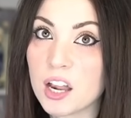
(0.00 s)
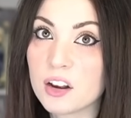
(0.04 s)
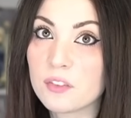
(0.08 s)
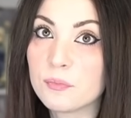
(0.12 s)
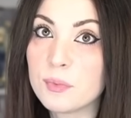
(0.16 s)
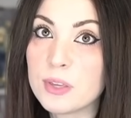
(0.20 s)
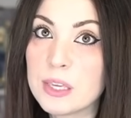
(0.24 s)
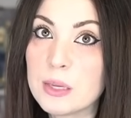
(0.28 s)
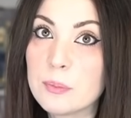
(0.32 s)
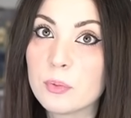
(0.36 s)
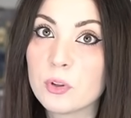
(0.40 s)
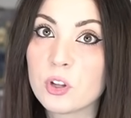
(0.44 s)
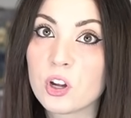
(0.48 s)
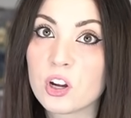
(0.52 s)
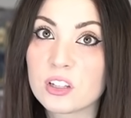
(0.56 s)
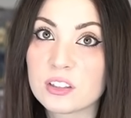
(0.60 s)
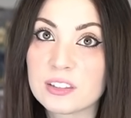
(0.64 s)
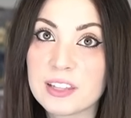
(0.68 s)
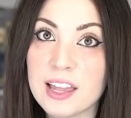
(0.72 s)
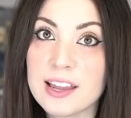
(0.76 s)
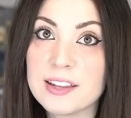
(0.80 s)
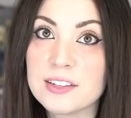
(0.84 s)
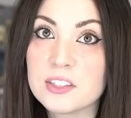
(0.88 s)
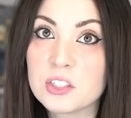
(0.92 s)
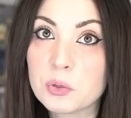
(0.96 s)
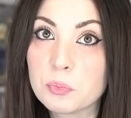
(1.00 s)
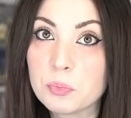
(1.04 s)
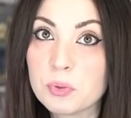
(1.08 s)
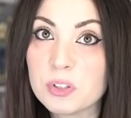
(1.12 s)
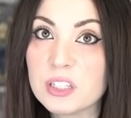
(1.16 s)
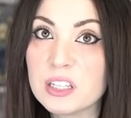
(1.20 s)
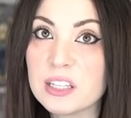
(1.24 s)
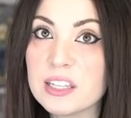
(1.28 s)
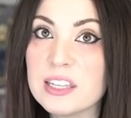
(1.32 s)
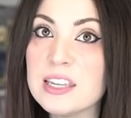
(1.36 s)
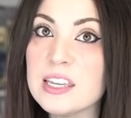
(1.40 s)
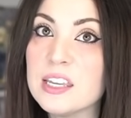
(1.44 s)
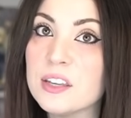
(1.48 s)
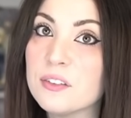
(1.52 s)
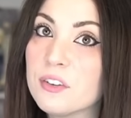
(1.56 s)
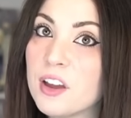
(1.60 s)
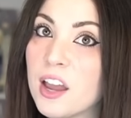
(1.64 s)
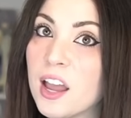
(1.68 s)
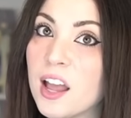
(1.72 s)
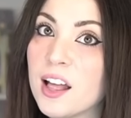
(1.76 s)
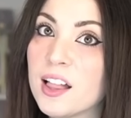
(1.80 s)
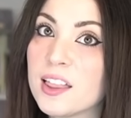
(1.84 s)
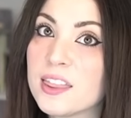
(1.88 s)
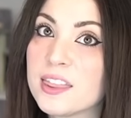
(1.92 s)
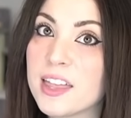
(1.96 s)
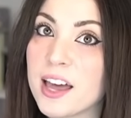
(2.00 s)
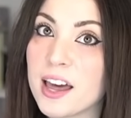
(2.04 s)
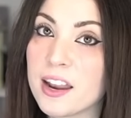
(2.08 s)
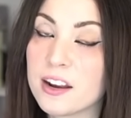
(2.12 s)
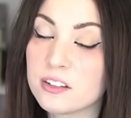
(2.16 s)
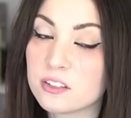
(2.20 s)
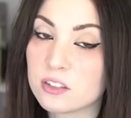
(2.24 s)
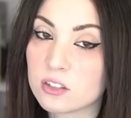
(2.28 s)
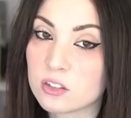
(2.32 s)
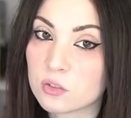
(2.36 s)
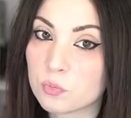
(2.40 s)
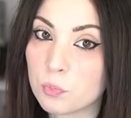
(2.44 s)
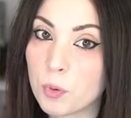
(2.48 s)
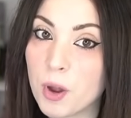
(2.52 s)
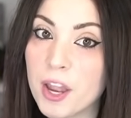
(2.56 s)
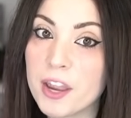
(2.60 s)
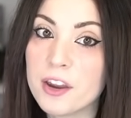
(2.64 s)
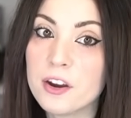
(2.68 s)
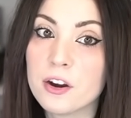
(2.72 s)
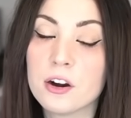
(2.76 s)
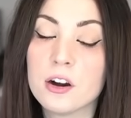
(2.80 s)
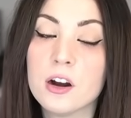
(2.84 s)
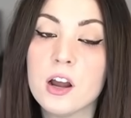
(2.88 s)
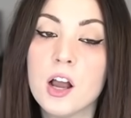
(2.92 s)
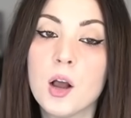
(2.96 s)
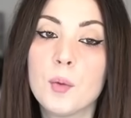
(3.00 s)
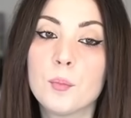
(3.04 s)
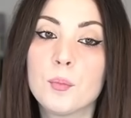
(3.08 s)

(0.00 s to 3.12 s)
of people are led to believe that it's Aspyr.